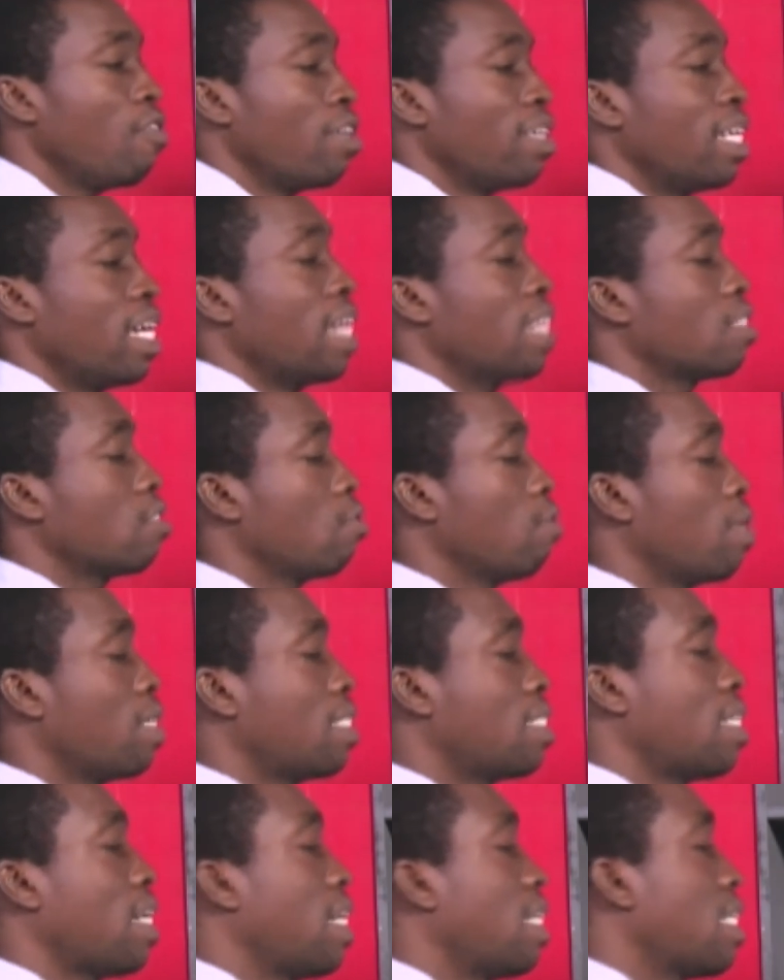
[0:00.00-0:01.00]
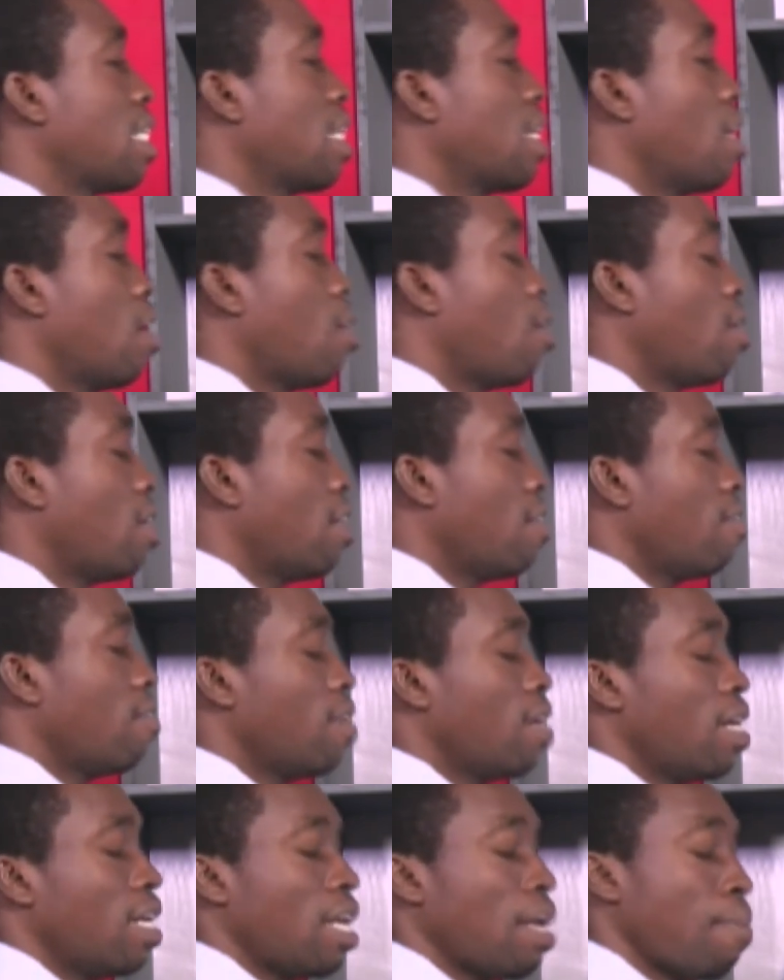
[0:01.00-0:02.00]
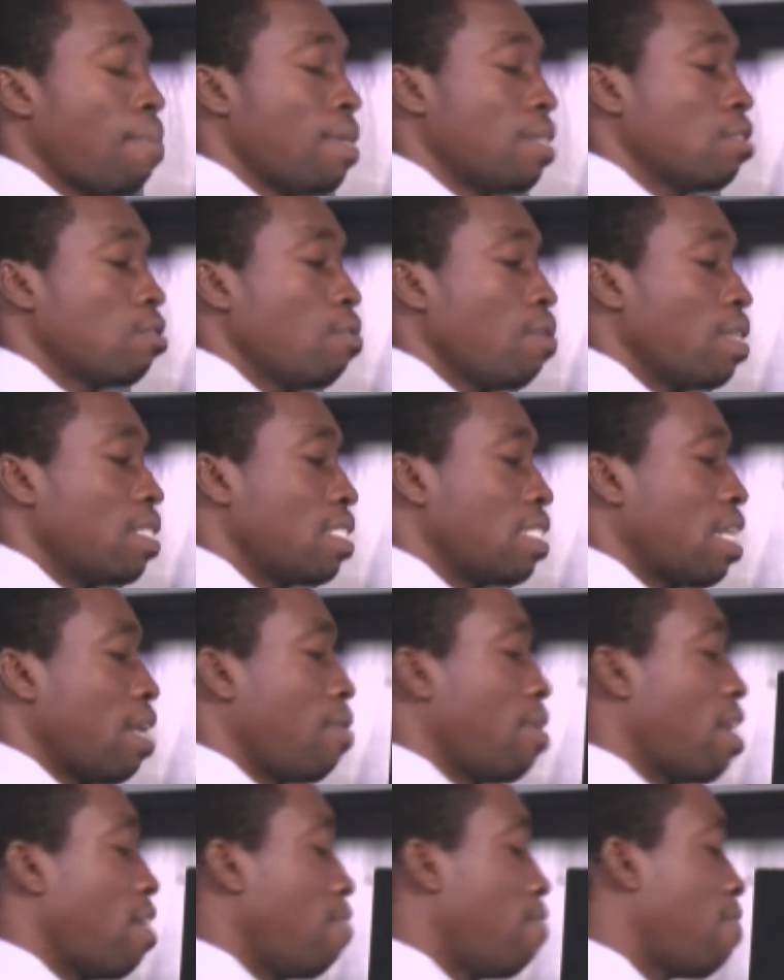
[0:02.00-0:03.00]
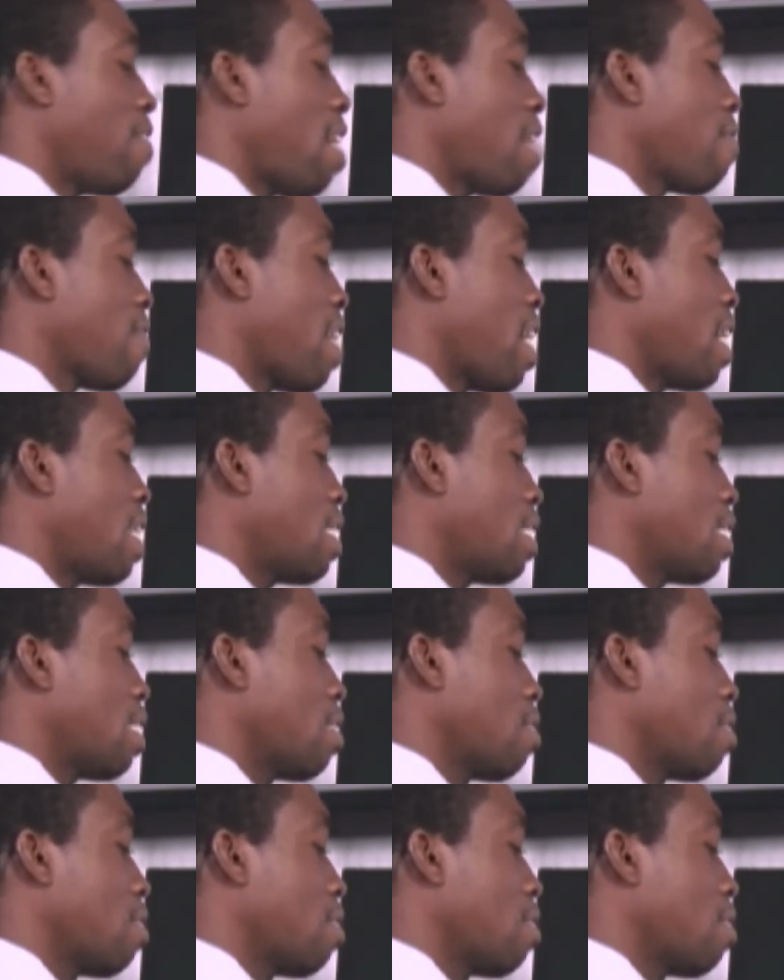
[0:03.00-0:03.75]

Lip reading: the x to one side, all the numbers to one side. We have 5x.